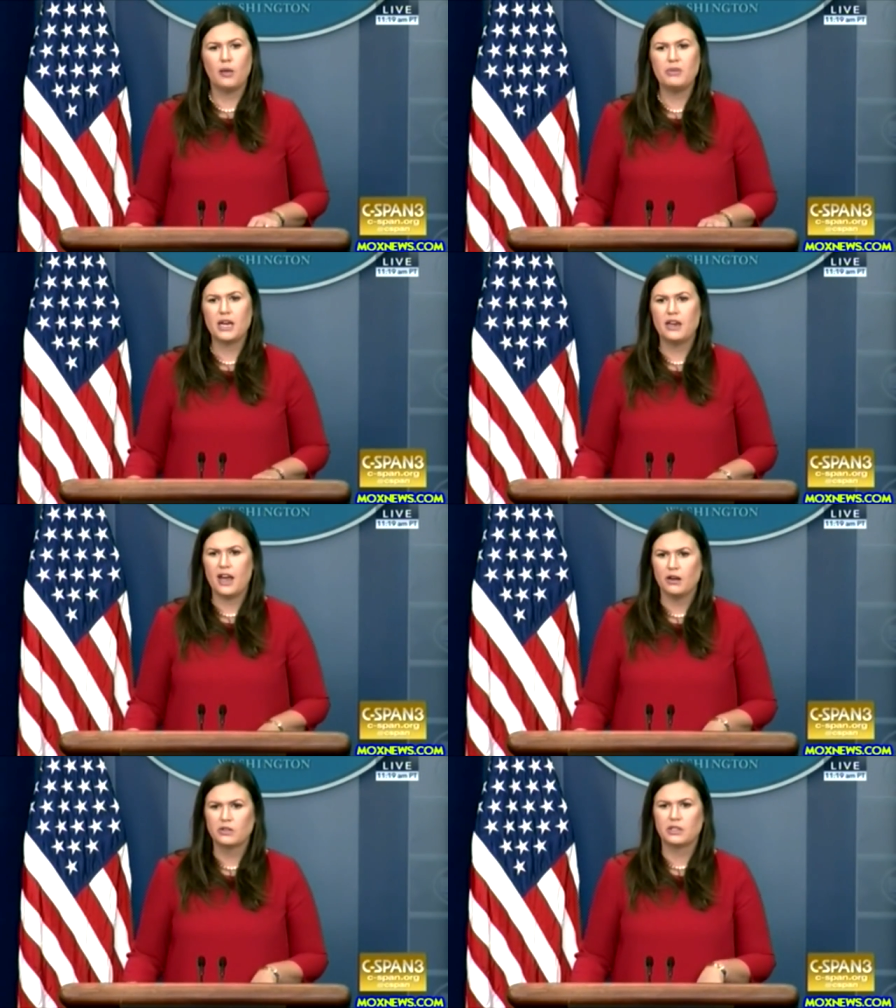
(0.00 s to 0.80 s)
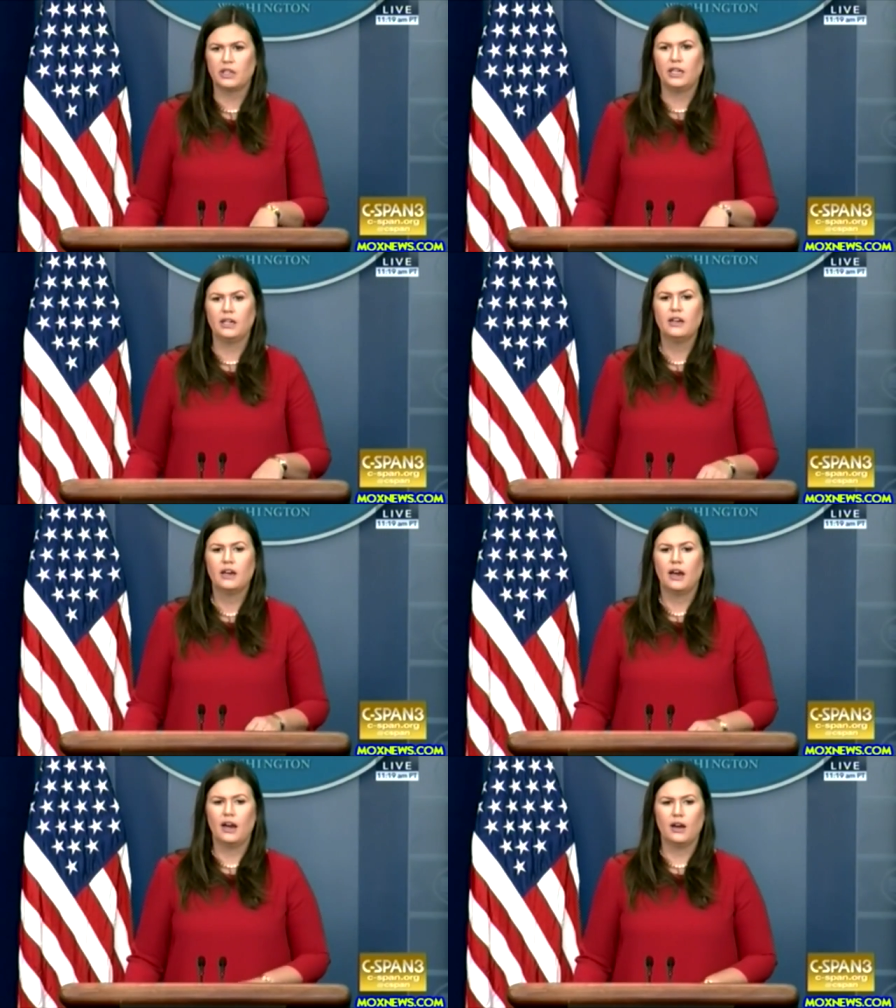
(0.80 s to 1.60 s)
be announcing
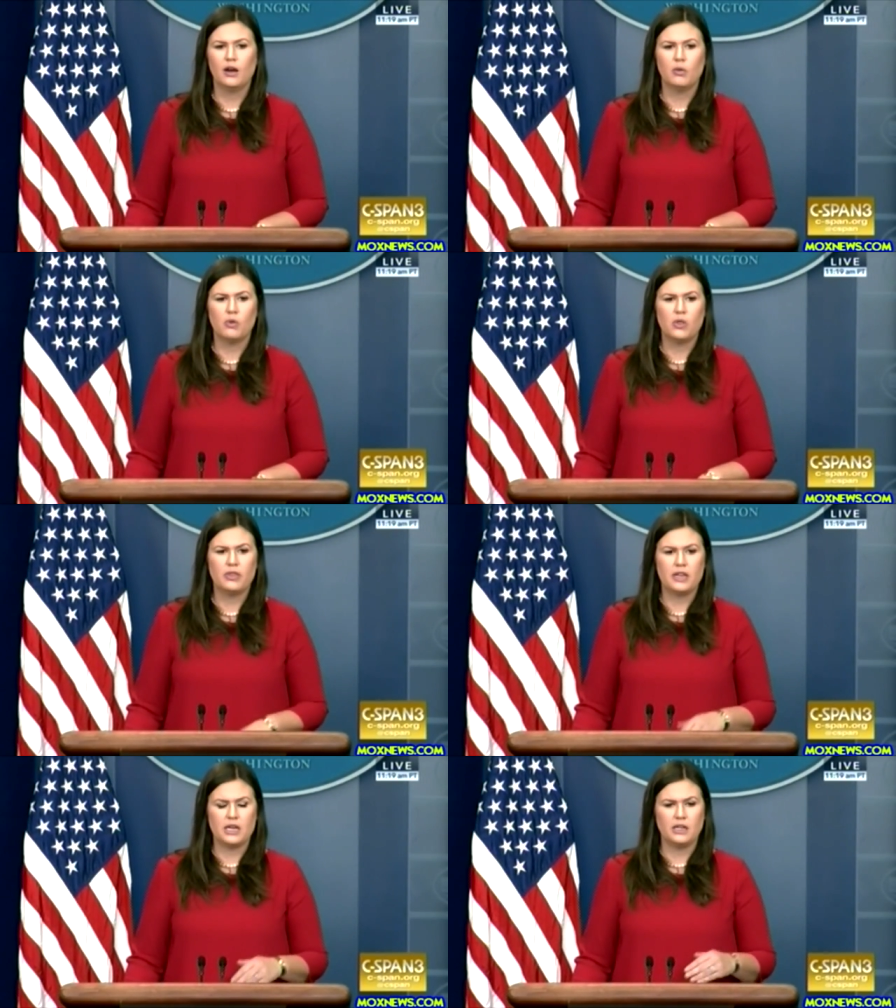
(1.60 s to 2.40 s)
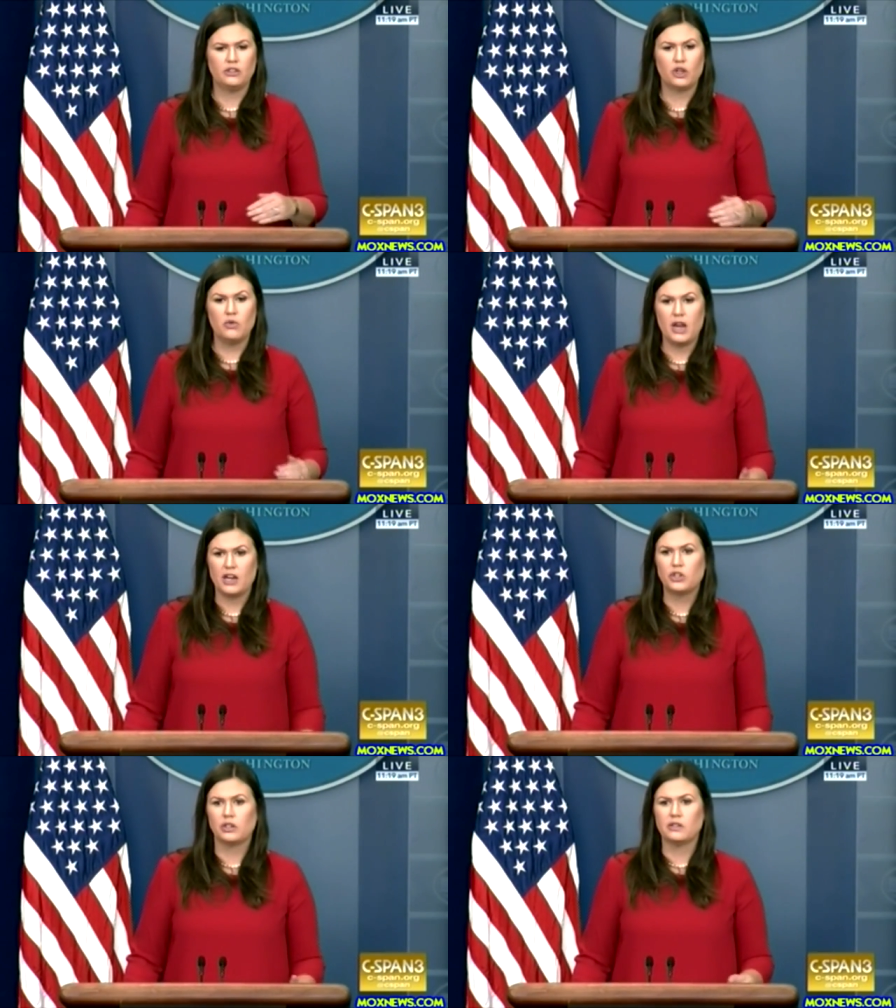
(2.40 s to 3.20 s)
the
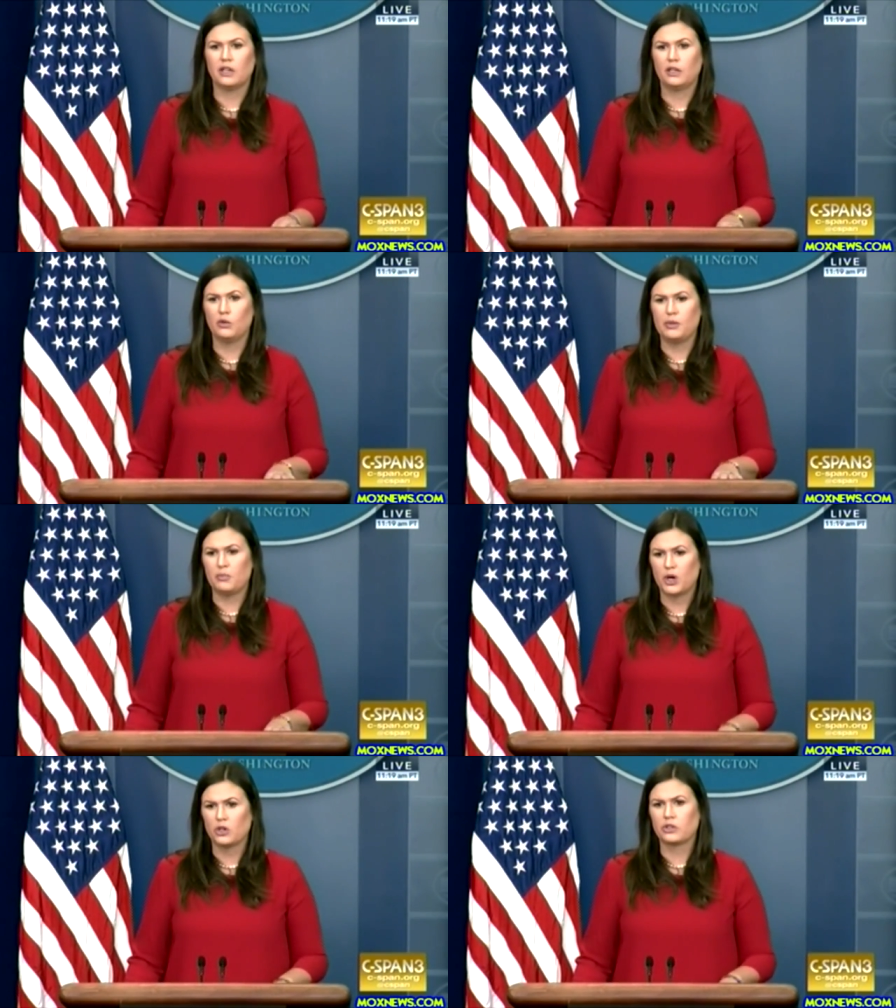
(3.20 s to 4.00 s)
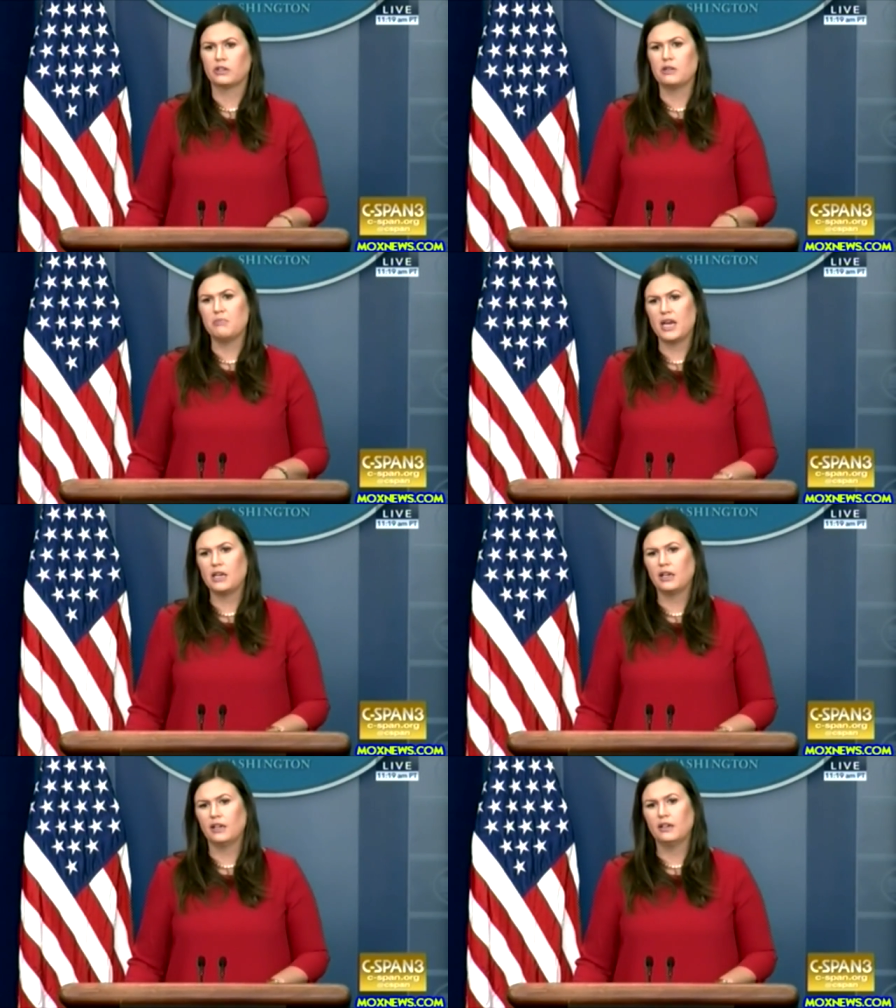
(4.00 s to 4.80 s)
donations that he will be personally
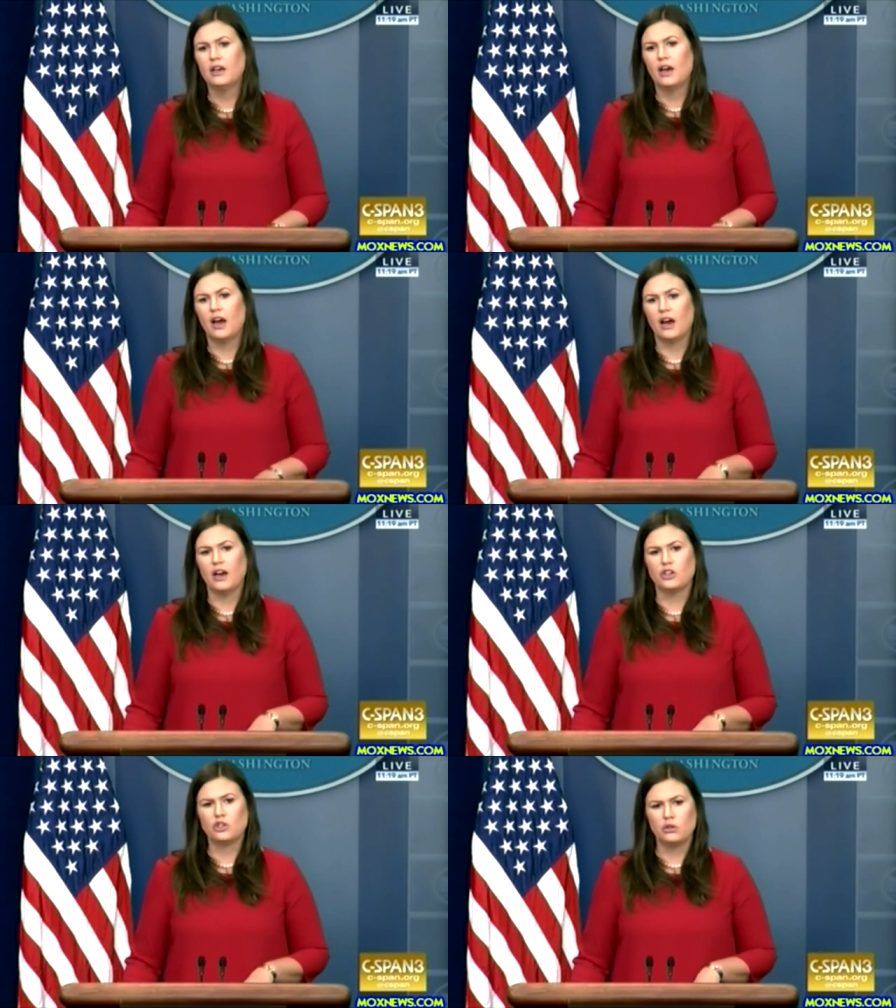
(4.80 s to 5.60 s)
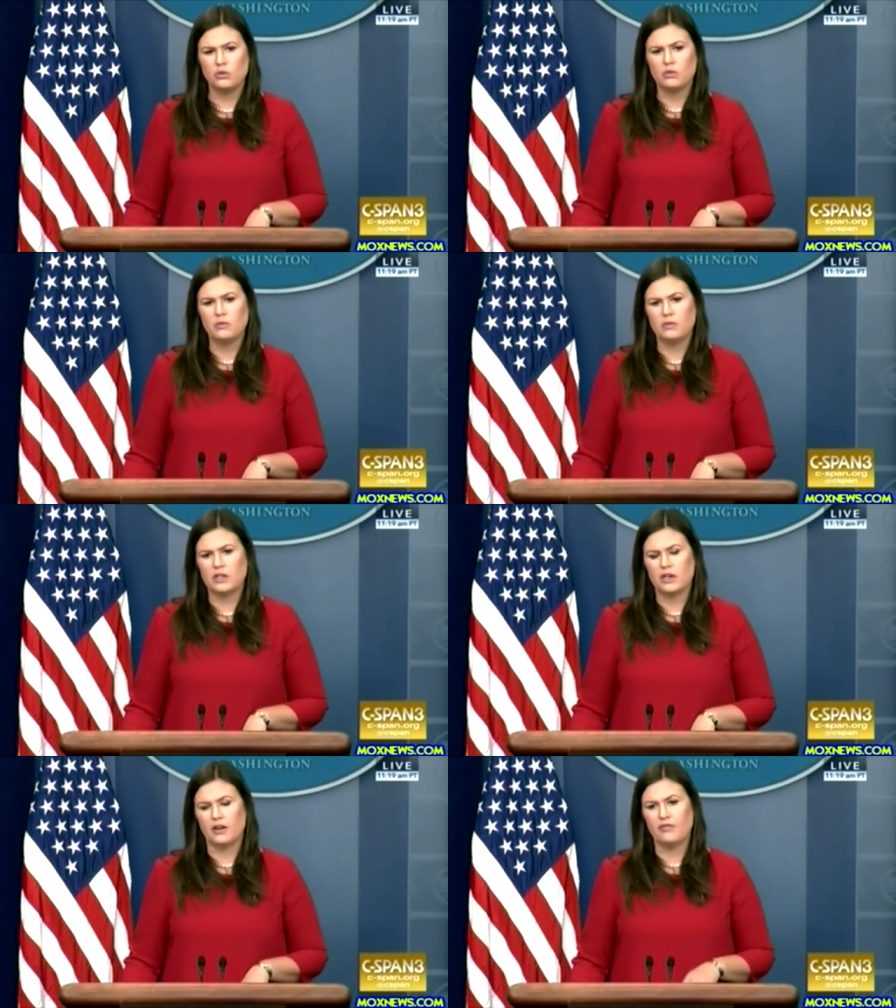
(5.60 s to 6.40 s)
making to
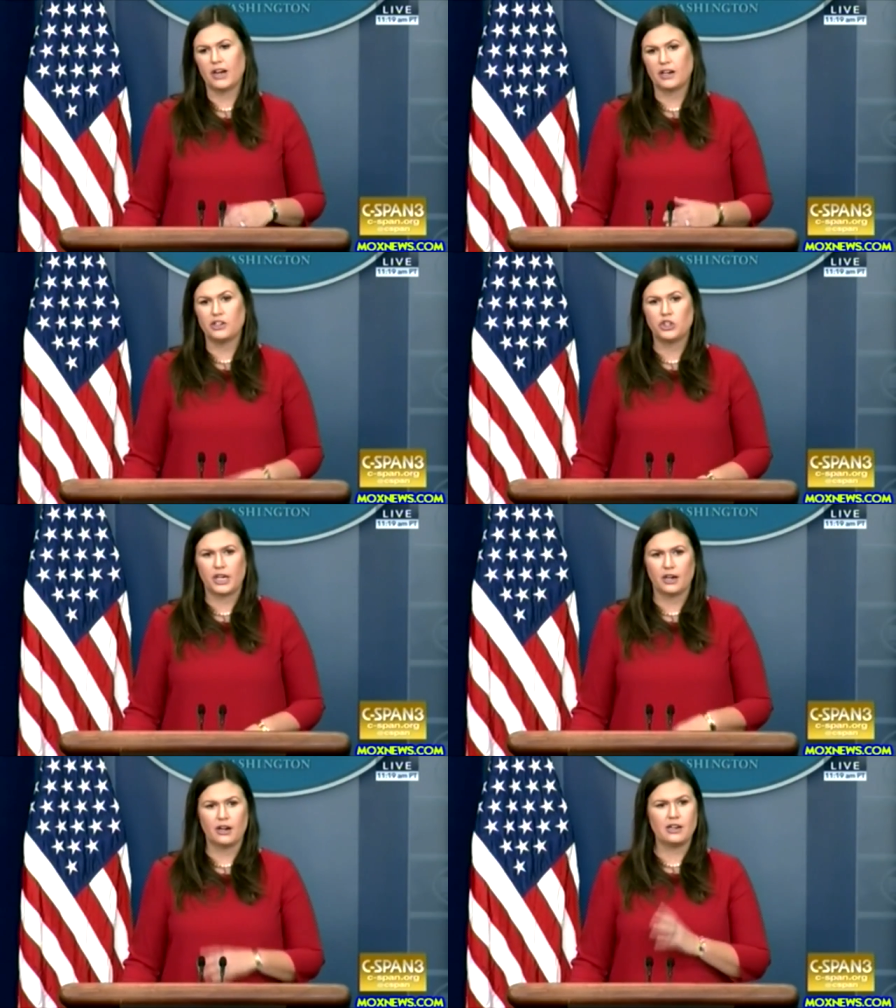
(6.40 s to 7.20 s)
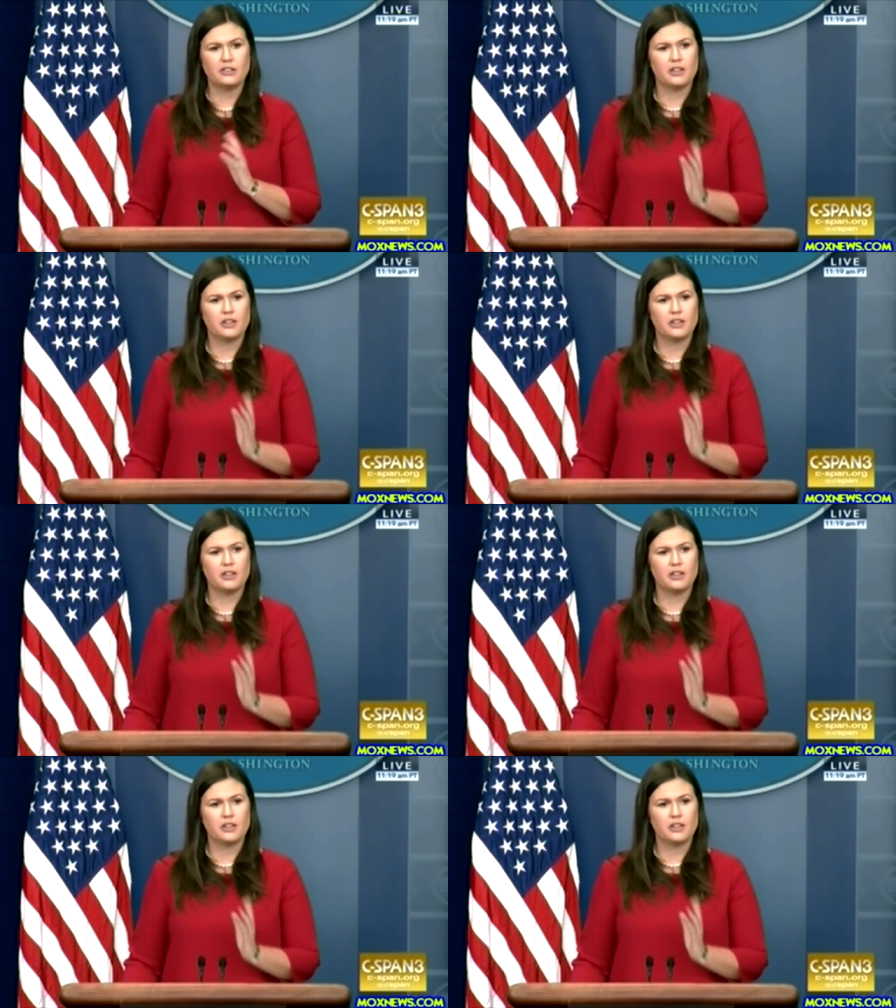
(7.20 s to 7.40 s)
the various charities.